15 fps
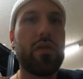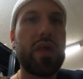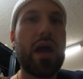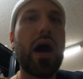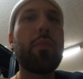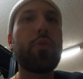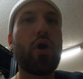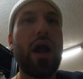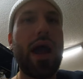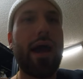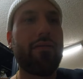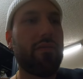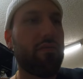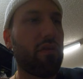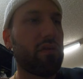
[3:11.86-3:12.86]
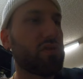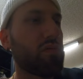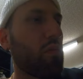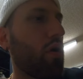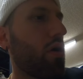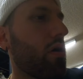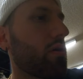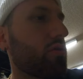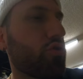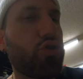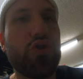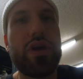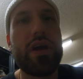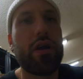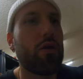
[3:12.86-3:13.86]
the upper half of our small
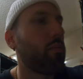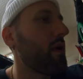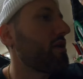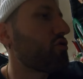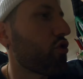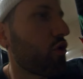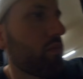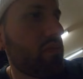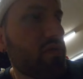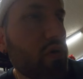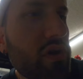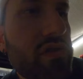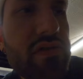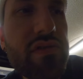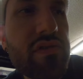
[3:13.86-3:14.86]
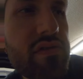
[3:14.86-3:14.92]
tree in our bedroom. So let's